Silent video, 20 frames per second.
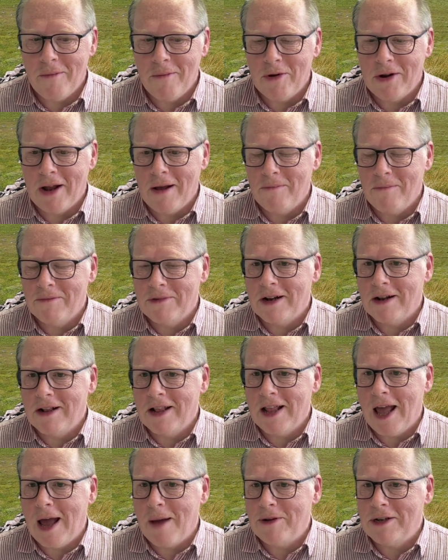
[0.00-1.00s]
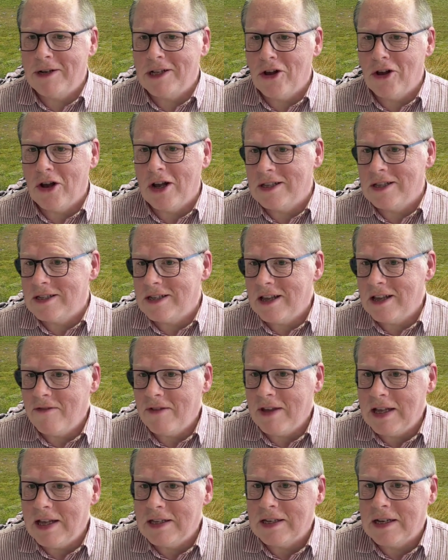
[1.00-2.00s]
but I'm certainly happy to look at
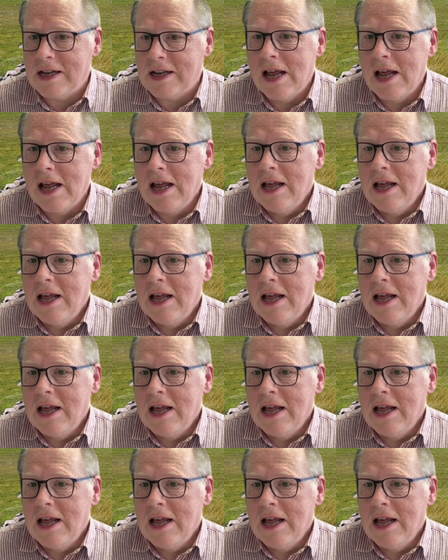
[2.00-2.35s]
CVs and